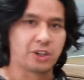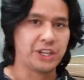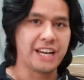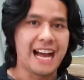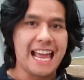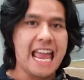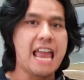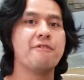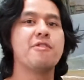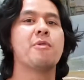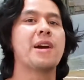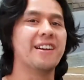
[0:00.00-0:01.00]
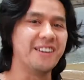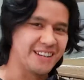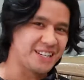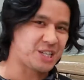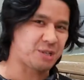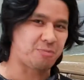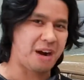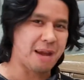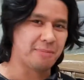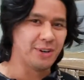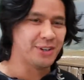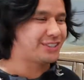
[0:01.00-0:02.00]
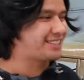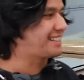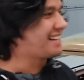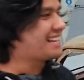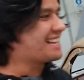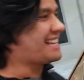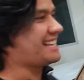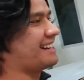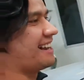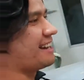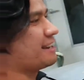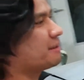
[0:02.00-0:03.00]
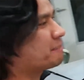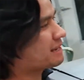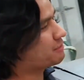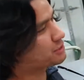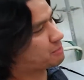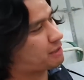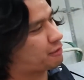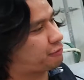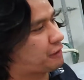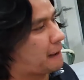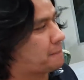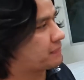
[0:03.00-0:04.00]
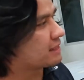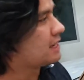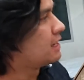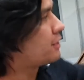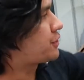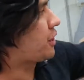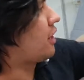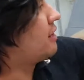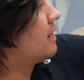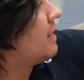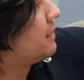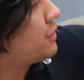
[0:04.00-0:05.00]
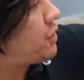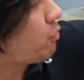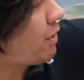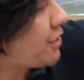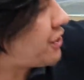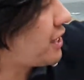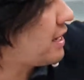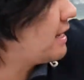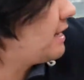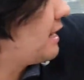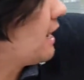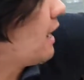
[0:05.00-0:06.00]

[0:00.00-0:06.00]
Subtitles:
glitter everywhere in the spray booth, you know, but it was a bit of fun. So this is what you see here,